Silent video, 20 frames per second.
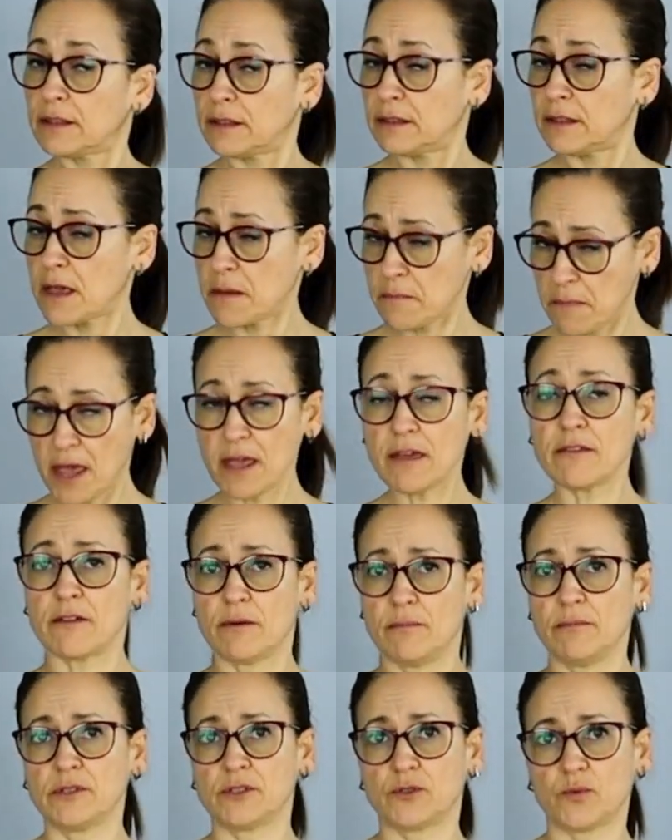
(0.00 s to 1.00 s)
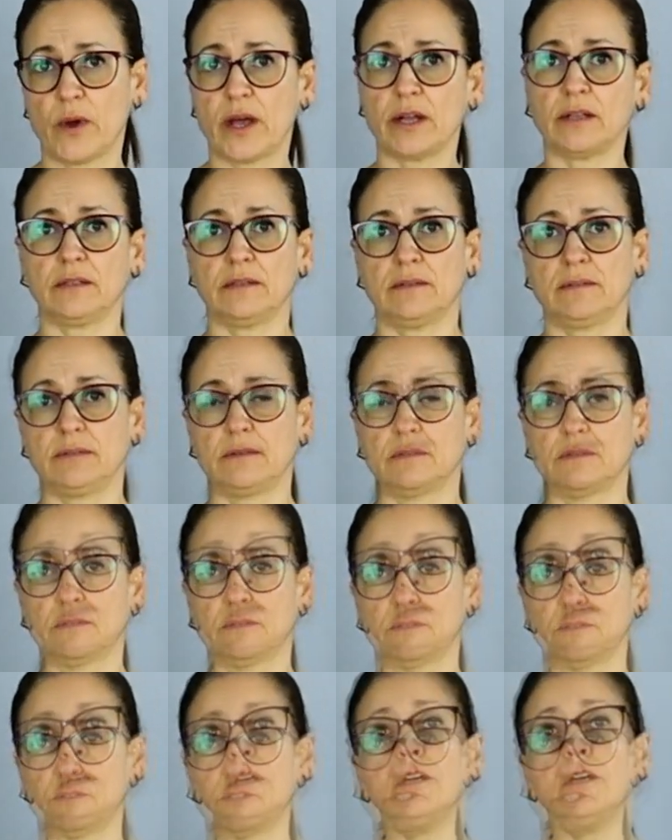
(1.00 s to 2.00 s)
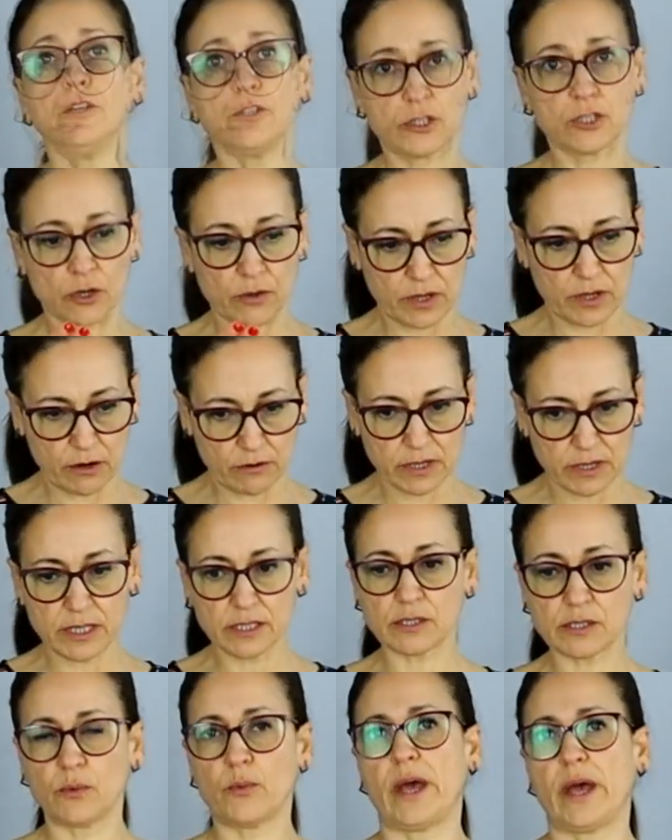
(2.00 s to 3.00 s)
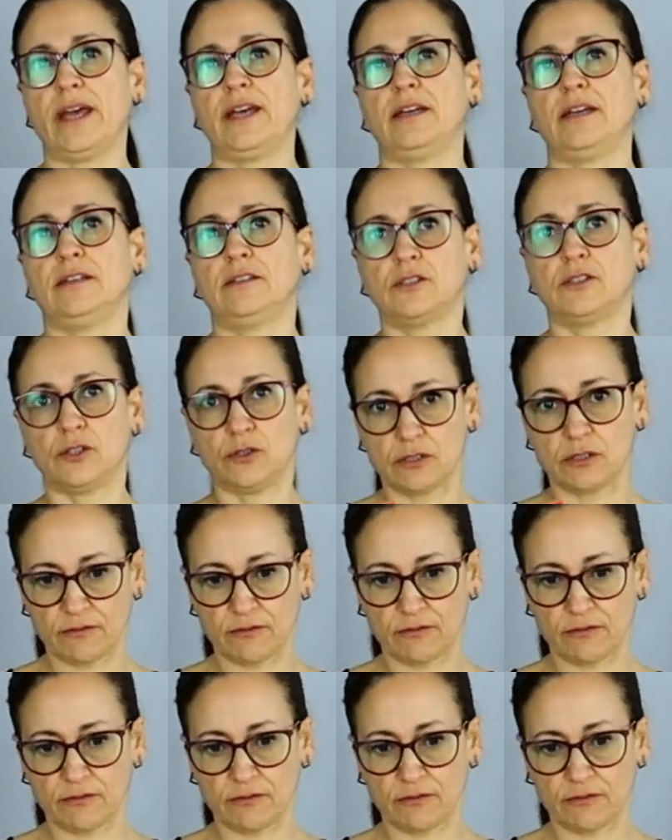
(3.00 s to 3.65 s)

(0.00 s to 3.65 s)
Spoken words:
they make them as well. So there is a way to